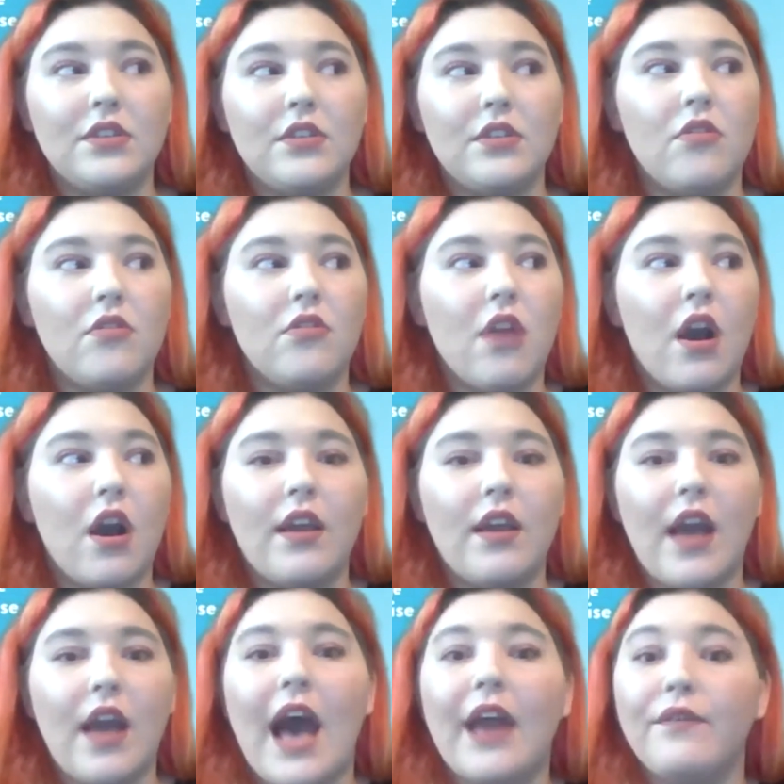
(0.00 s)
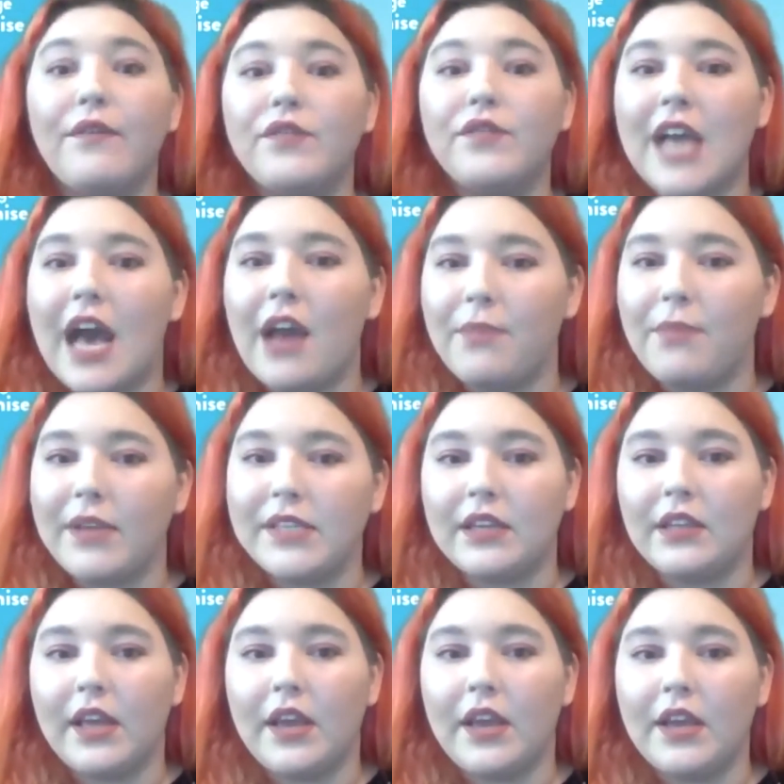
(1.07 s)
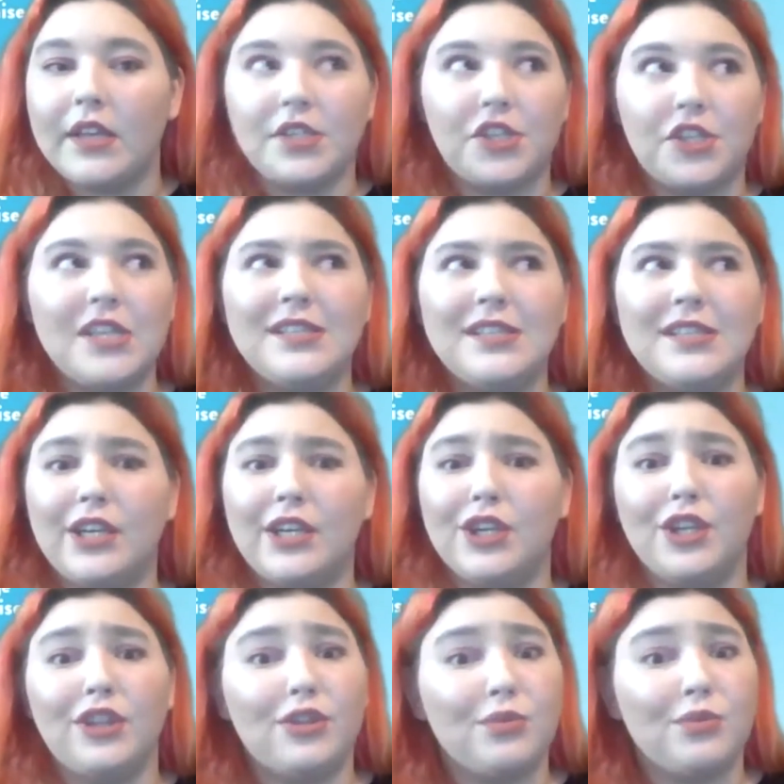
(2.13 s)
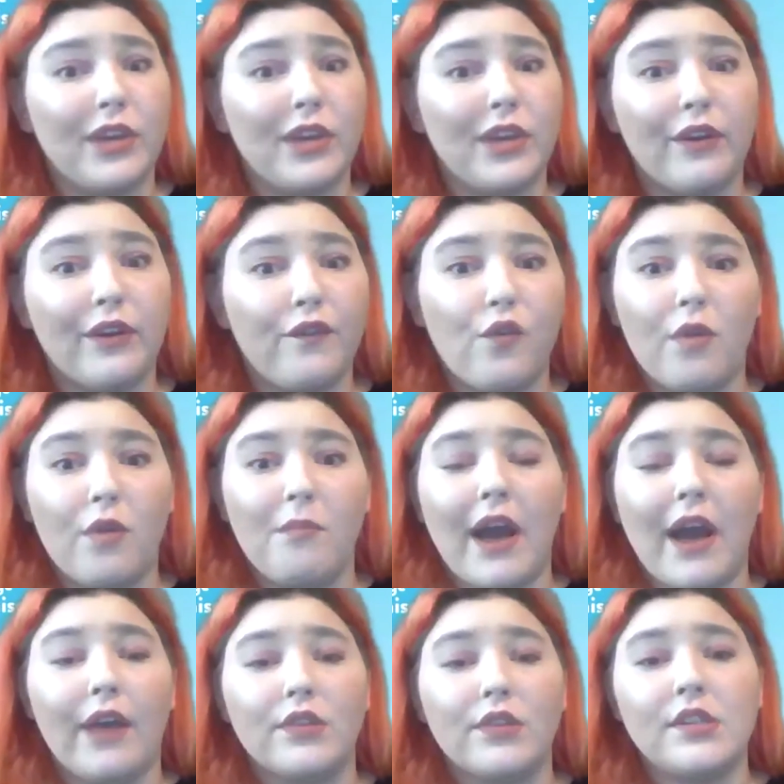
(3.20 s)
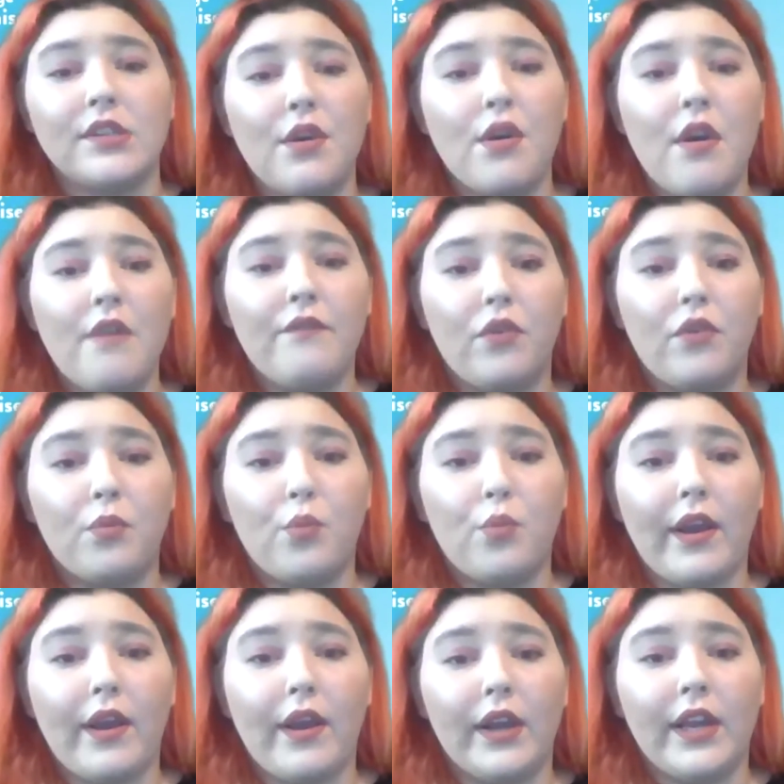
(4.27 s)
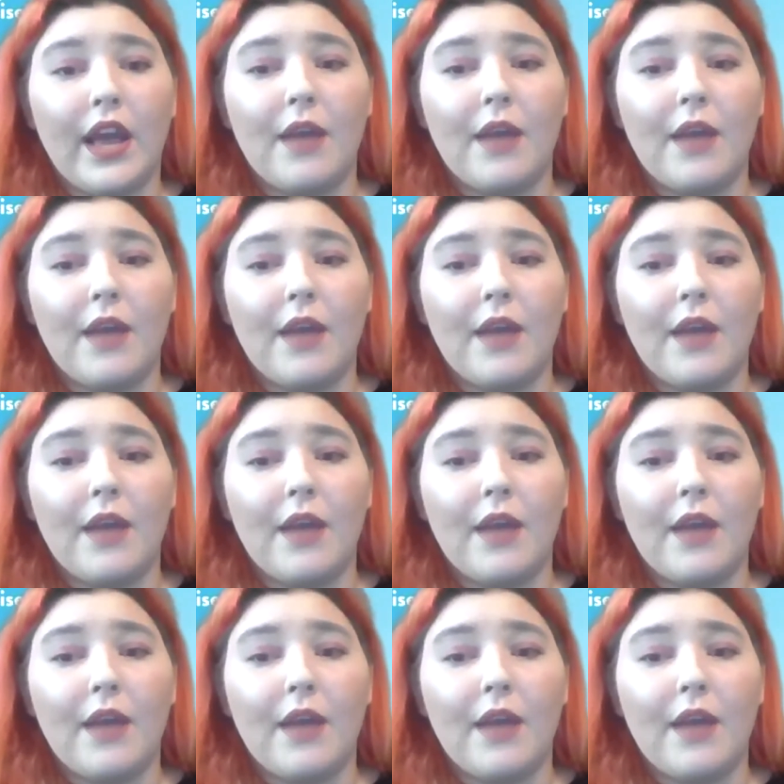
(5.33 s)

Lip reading: not out of town, basically, because she's like a good 3 or 4 miles from where I am.